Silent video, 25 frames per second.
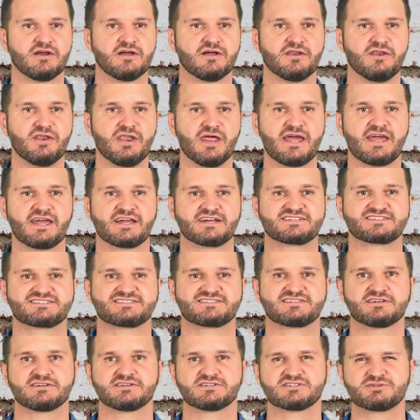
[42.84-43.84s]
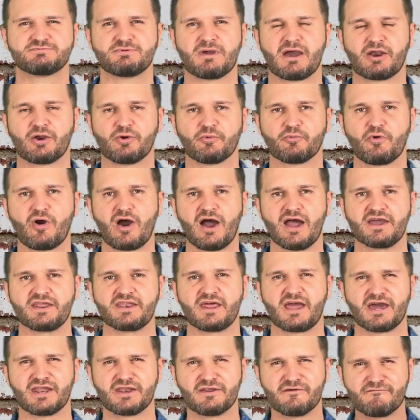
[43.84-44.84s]
Next, to be able to write
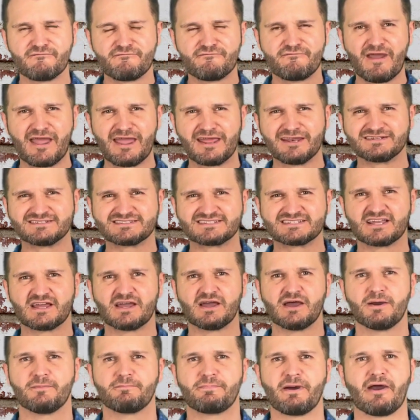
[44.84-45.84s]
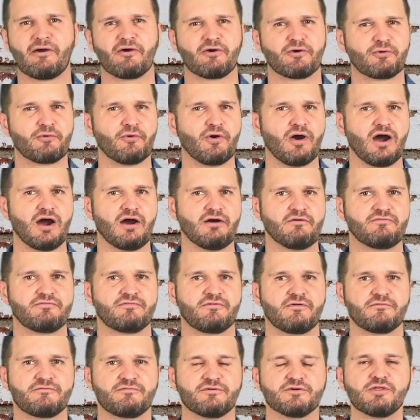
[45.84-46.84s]
an event paragraph
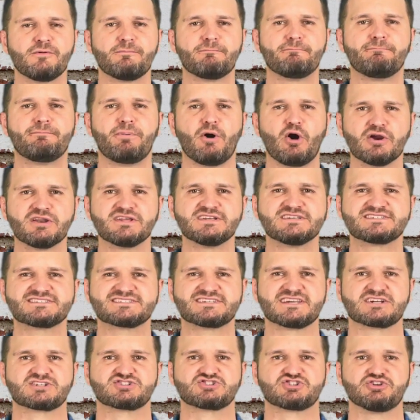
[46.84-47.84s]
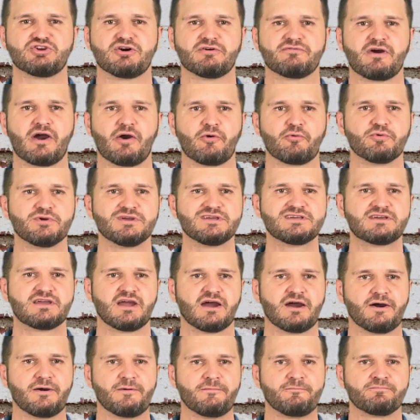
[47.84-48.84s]
for the body section of our
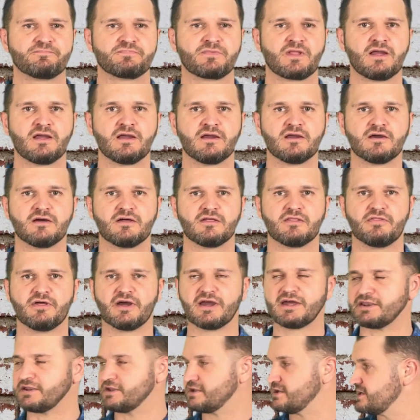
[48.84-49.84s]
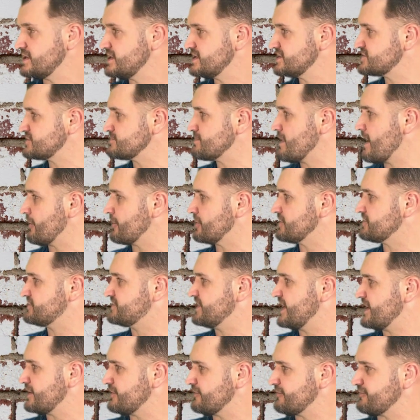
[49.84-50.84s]
recount. Then to be able to
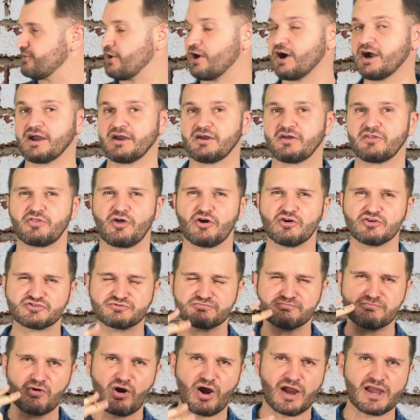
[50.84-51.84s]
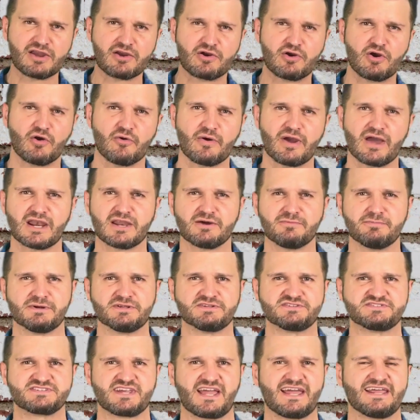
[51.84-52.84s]
identify those micro
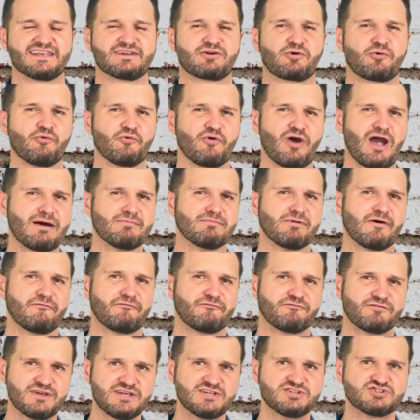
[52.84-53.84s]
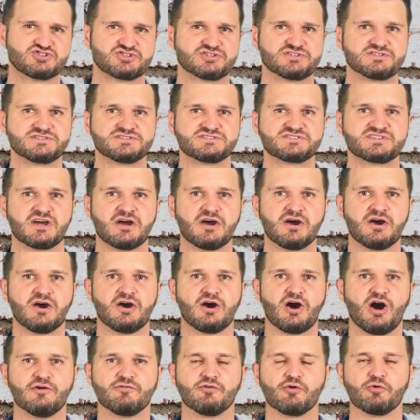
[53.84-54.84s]
elements and grammar features
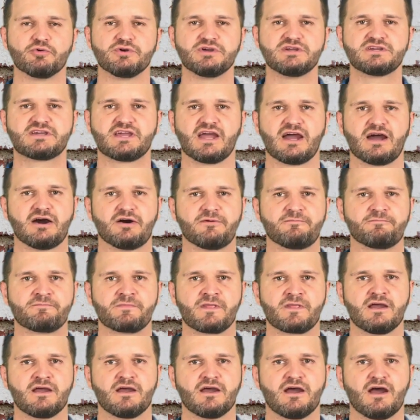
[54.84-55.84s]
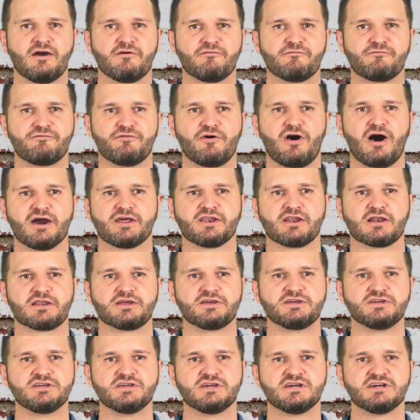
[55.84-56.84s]
of a recount. And
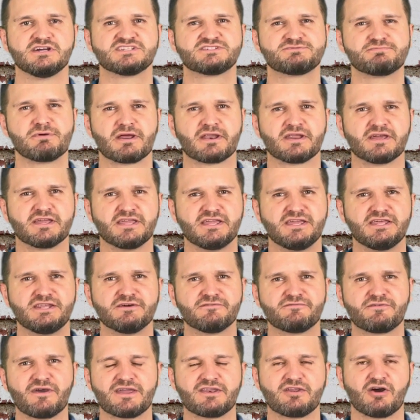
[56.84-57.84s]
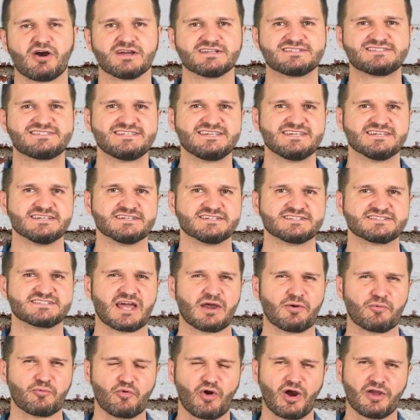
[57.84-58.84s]
finally, to be able to innovate ideas
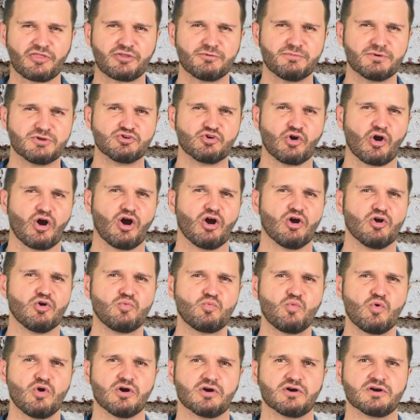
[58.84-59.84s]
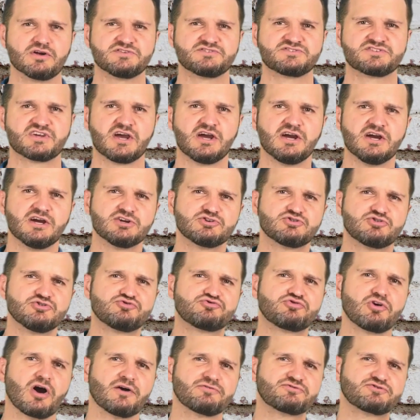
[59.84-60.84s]
and write them in your own words to
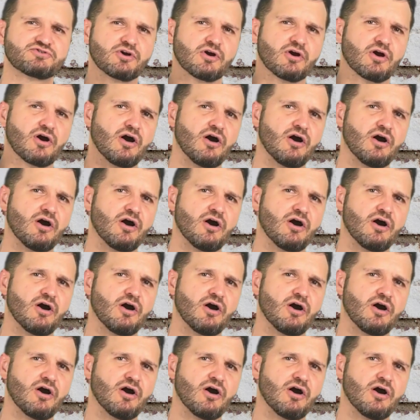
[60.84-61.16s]
draft your